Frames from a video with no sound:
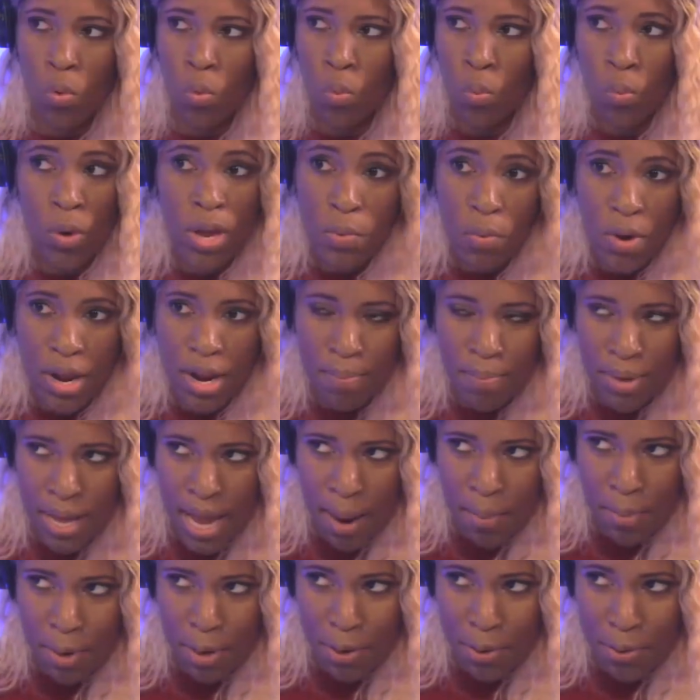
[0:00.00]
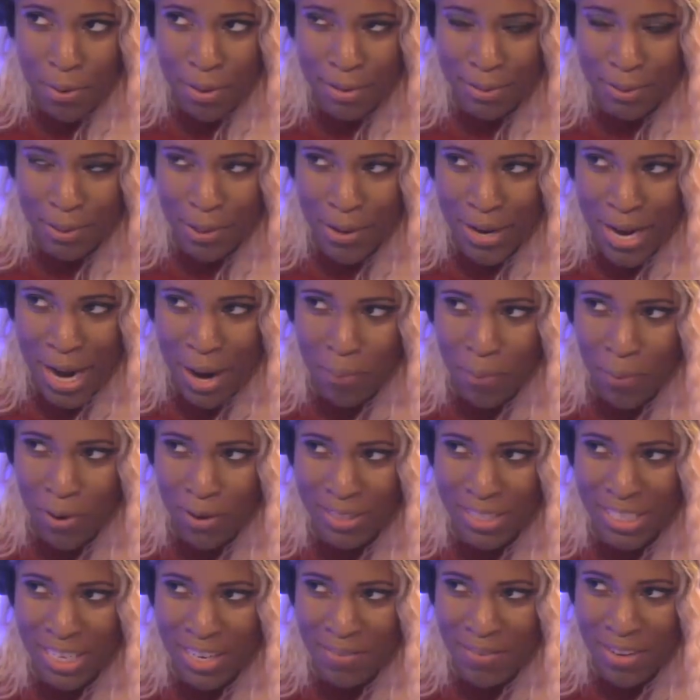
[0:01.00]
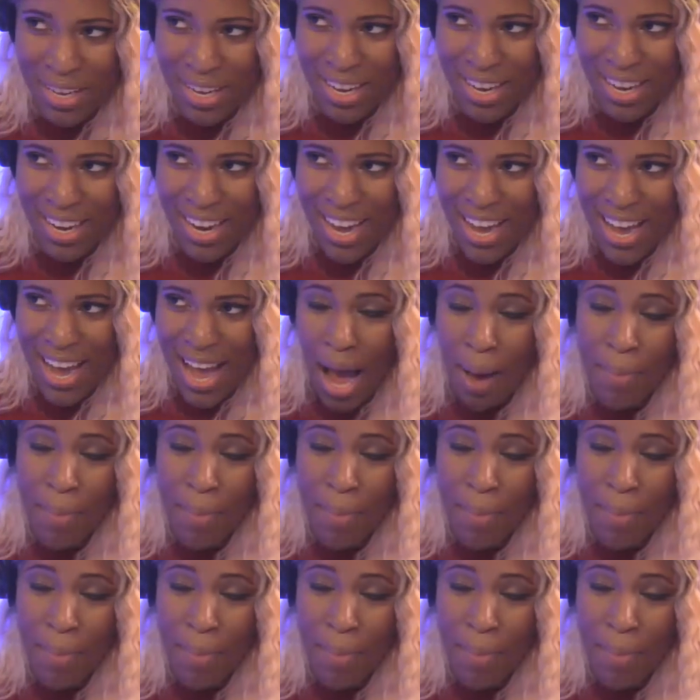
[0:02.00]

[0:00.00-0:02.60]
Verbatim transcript: we wouldn't be able to do this on network TV. No.